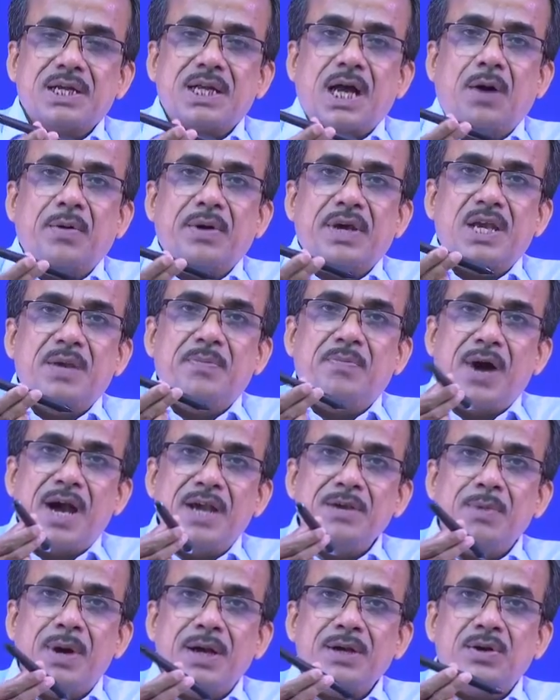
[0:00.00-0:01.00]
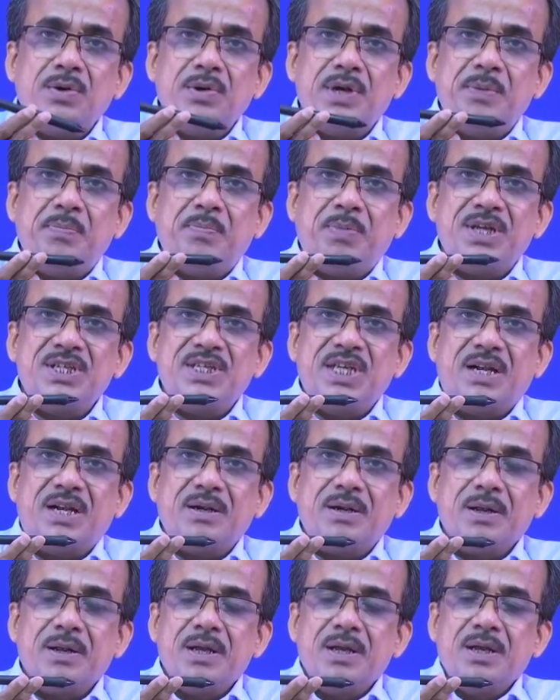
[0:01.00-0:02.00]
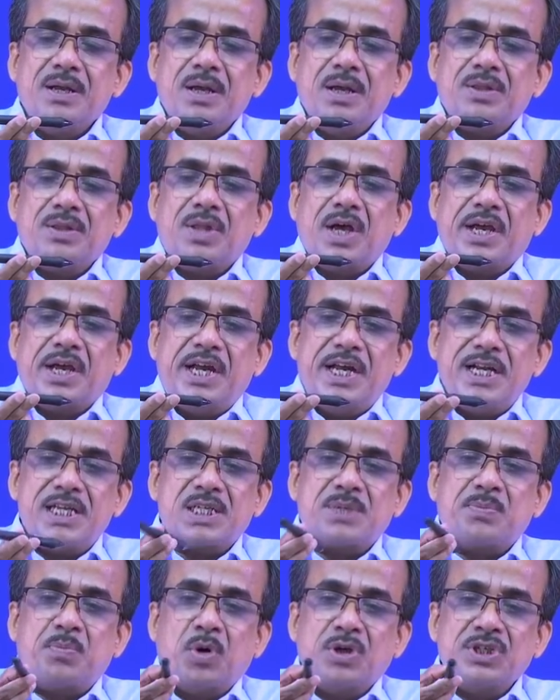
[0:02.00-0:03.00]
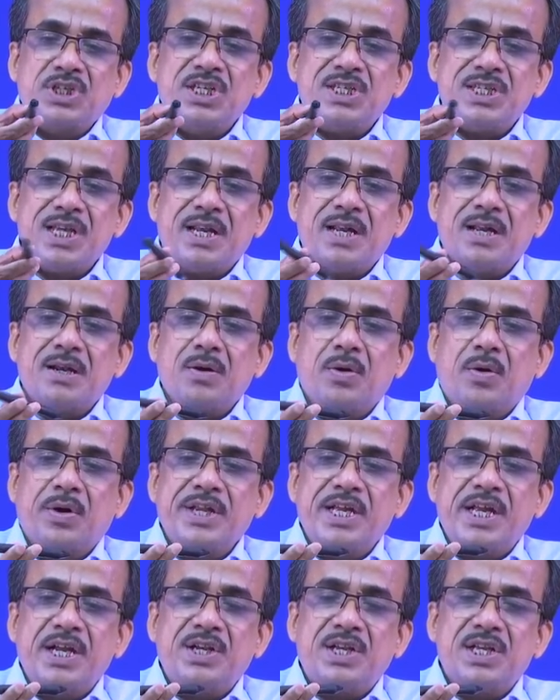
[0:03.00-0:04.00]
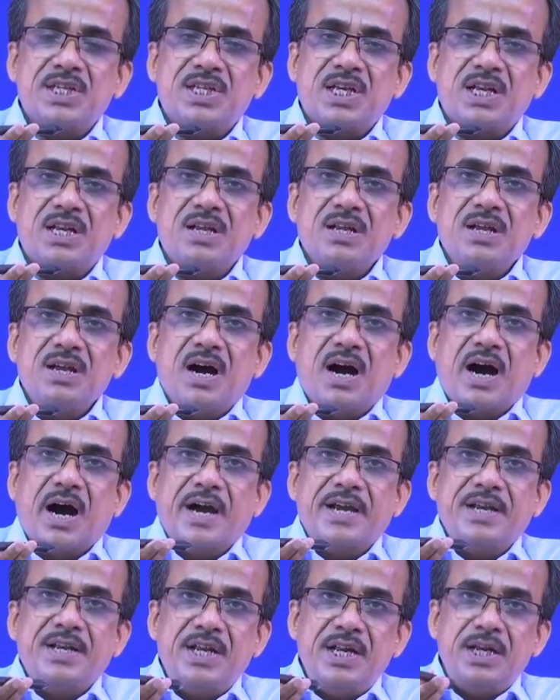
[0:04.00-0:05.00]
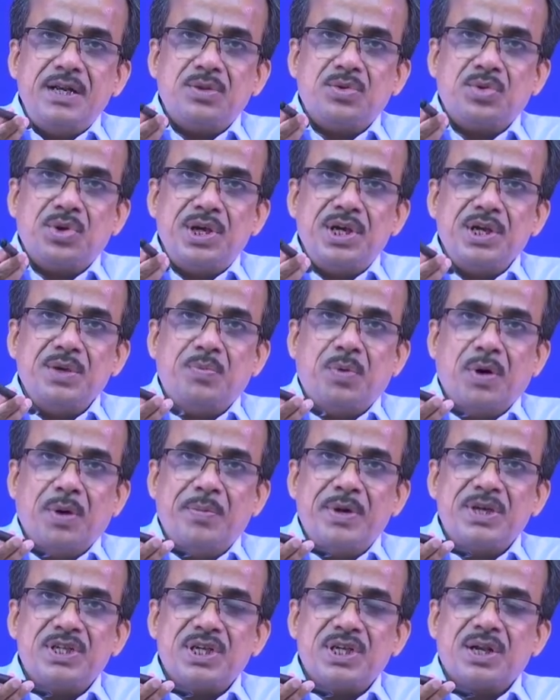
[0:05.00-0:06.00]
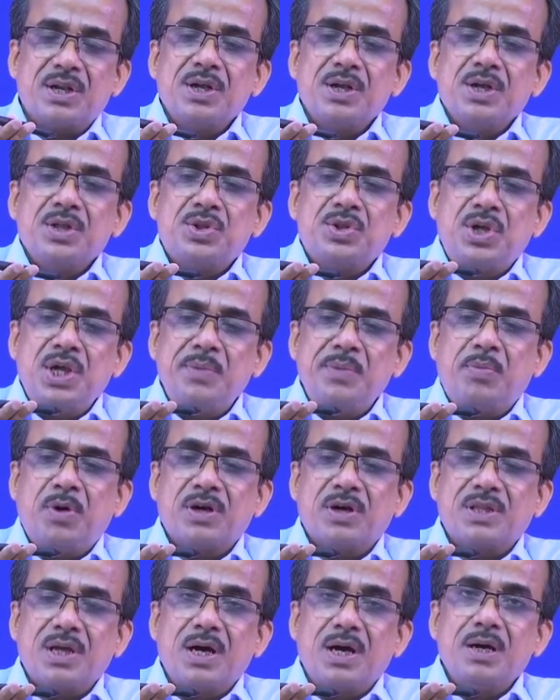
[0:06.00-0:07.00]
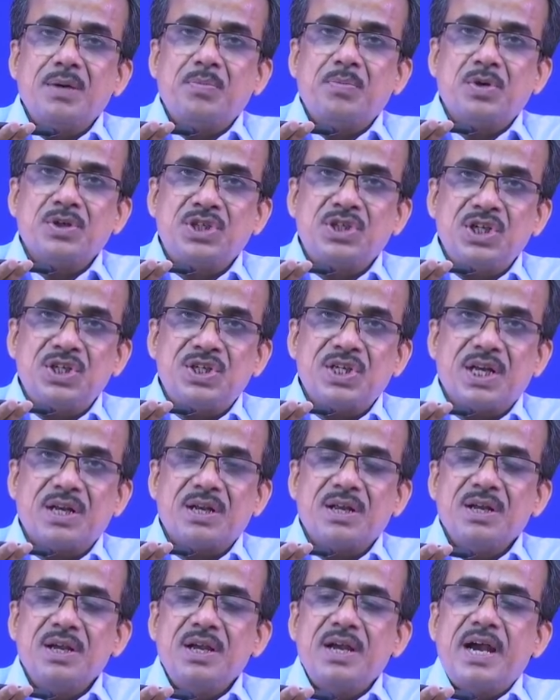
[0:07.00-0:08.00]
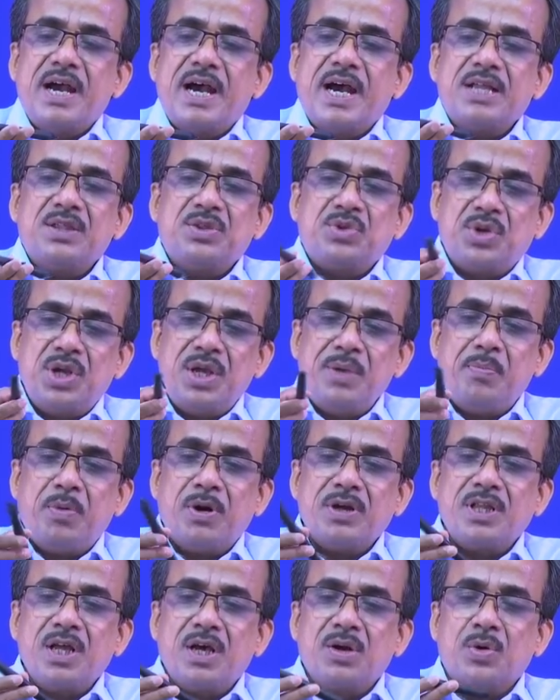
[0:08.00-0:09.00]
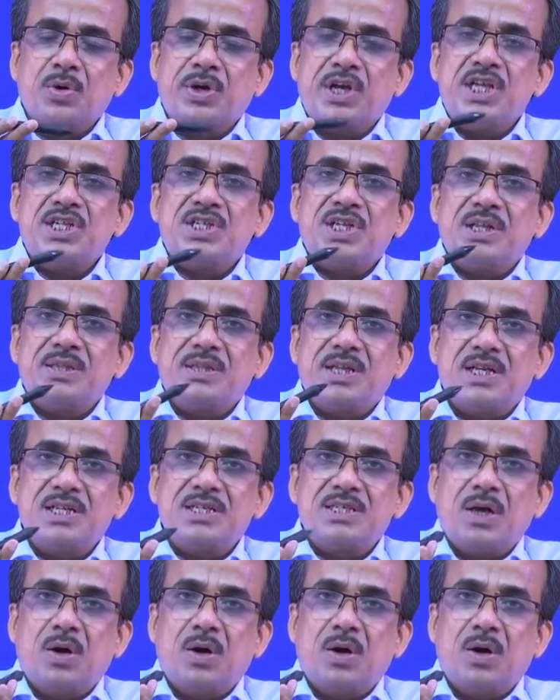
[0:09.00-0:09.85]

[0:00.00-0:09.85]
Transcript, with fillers: now if I want to represent the its position and orientation, I need 3 information, 3 for the position and 3 for the rotation that is